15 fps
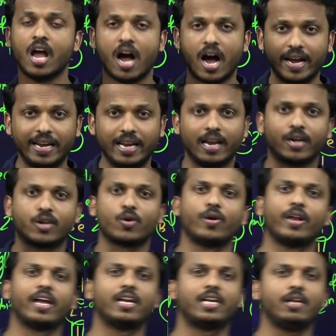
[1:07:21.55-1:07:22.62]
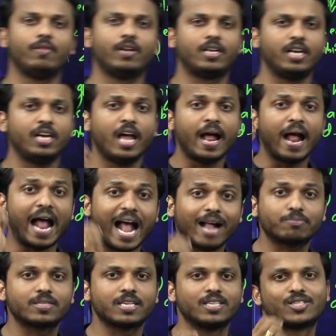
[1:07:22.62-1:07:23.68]
high electronegativity,
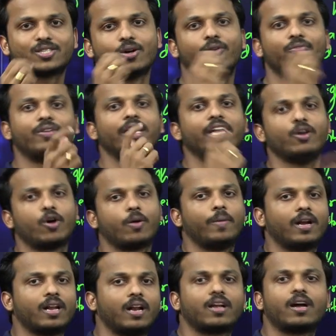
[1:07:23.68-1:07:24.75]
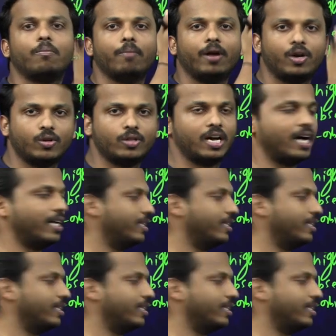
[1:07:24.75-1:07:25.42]
absence of d orbital compared to the